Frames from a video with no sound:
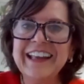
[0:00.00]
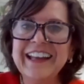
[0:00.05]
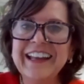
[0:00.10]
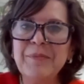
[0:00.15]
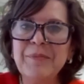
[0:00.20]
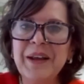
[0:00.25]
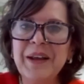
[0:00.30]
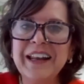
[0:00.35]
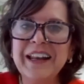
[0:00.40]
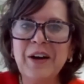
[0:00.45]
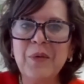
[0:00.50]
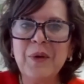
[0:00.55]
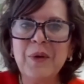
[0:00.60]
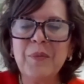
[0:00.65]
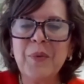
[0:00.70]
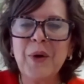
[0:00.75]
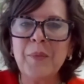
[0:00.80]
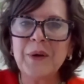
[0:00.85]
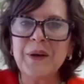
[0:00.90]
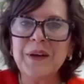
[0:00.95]
depending on
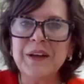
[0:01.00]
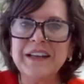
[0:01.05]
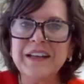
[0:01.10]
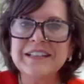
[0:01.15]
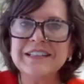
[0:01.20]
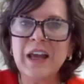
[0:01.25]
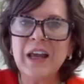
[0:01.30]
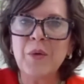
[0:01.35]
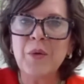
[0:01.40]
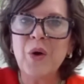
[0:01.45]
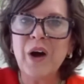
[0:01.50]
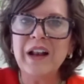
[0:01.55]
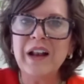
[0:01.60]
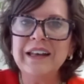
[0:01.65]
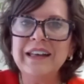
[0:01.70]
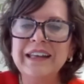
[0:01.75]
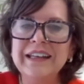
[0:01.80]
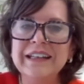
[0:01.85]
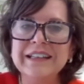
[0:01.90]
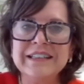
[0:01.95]
what property it is and what
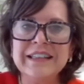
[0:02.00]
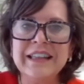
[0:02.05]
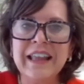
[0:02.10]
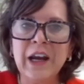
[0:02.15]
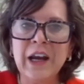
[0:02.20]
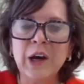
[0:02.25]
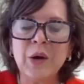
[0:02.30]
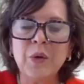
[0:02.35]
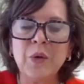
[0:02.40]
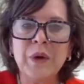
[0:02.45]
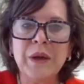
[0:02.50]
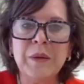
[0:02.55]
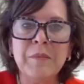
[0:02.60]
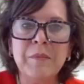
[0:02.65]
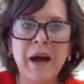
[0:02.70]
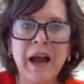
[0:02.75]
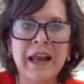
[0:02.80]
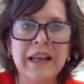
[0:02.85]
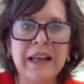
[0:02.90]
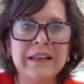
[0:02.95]
need is there, we
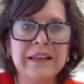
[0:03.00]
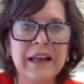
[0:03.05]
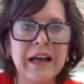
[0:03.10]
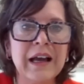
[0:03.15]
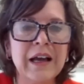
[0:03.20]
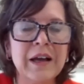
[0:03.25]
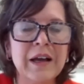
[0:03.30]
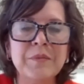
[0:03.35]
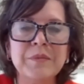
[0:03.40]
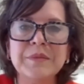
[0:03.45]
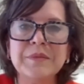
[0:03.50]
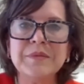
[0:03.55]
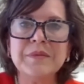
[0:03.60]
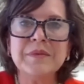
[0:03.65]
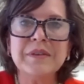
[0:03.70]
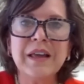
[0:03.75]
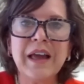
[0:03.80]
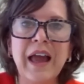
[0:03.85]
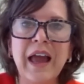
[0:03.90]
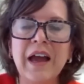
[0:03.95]
might
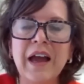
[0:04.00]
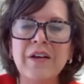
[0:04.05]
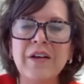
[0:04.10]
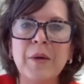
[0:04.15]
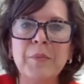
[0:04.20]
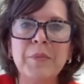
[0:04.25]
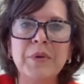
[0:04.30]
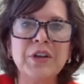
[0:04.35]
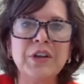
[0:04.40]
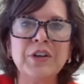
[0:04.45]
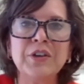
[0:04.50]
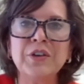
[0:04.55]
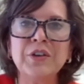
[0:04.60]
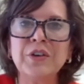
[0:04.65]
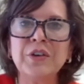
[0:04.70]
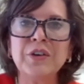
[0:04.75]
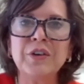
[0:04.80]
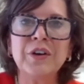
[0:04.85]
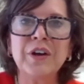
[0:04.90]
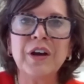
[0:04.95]
have a
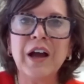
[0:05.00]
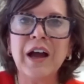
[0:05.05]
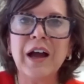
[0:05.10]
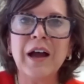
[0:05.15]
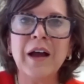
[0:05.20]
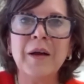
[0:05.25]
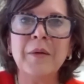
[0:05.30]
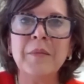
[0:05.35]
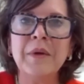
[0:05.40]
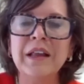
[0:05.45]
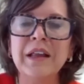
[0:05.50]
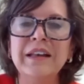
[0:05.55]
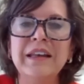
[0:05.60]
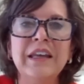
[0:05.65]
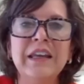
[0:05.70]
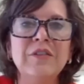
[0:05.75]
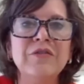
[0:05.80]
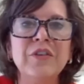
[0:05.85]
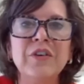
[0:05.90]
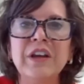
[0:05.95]
particular
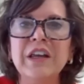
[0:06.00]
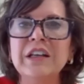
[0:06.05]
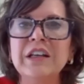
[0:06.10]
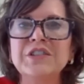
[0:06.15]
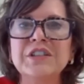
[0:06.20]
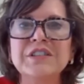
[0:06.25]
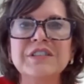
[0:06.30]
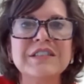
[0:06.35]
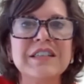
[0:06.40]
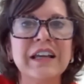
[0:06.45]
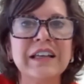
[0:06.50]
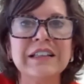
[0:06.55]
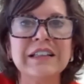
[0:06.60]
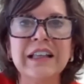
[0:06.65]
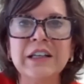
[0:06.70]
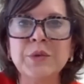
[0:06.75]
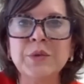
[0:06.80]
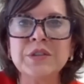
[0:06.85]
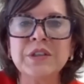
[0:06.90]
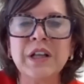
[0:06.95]
need for English as a second
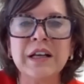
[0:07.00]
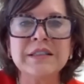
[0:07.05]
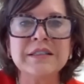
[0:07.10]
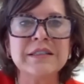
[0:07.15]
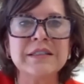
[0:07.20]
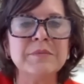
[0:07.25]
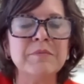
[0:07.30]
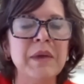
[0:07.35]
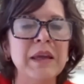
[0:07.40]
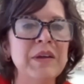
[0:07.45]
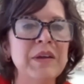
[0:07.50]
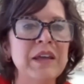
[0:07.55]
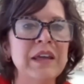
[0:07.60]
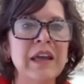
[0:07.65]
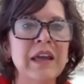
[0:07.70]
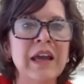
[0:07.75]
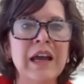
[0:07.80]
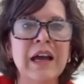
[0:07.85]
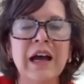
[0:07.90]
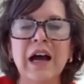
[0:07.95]
language classes.
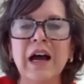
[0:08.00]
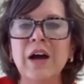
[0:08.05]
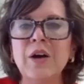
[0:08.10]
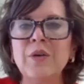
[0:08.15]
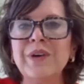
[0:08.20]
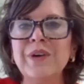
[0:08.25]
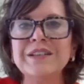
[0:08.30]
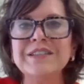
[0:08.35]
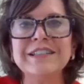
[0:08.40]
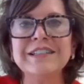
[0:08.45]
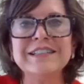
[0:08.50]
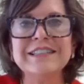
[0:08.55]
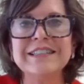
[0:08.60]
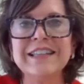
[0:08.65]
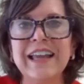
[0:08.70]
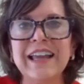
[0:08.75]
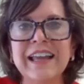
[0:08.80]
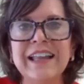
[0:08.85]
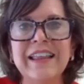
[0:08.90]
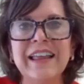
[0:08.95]
Maybe residents
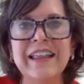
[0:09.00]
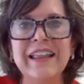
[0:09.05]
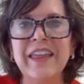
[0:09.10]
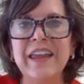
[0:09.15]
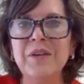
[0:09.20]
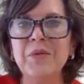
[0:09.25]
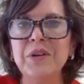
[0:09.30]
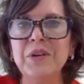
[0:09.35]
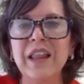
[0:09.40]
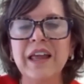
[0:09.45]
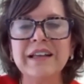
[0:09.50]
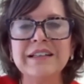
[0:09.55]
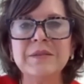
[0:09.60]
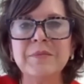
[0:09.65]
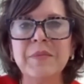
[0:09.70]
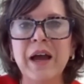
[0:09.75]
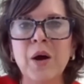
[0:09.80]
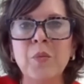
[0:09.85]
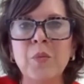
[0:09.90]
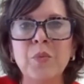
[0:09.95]
say that they would like
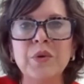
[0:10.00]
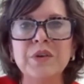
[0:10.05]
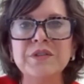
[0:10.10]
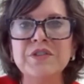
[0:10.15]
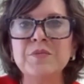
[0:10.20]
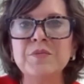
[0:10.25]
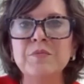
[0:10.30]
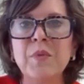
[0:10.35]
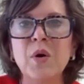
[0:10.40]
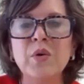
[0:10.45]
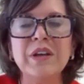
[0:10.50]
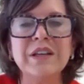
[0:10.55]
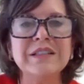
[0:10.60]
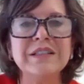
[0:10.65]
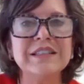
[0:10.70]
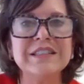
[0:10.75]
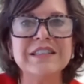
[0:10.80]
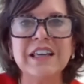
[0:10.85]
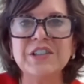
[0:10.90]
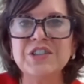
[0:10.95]
some help with smoking
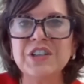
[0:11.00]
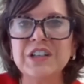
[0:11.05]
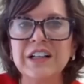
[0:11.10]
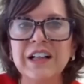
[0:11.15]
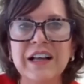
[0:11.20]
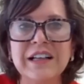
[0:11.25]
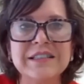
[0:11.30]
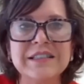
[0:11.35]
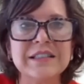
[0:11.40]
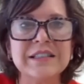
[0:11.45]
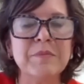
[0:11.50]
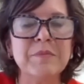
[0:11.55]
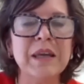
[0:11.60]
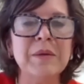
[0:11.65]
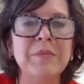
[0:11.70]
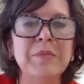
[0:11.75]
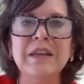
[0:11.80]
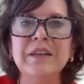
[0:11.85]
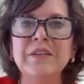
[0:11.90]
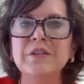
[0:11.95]
cessation classes.
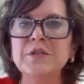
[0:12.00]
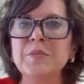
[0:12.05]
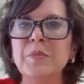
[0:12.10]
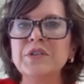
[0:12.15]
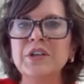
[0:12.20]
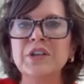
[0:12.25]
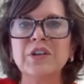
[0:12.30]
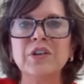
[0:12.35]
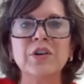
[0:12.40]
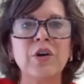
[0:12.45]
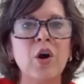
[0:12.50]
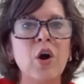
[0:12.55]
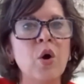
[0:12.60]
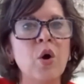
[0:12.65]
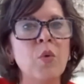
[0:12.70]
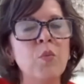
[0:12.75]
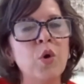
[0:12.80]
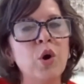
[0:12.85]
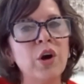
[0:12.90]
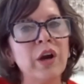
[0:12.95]
Maybe there's particular
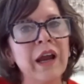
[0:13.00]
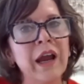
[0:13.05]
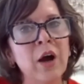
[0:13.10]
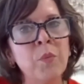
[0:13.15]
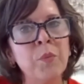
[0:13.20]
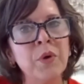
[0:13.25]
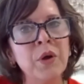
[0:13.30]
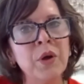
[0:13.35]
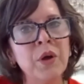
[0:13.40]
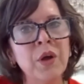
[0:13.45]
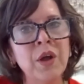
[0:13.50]
homework help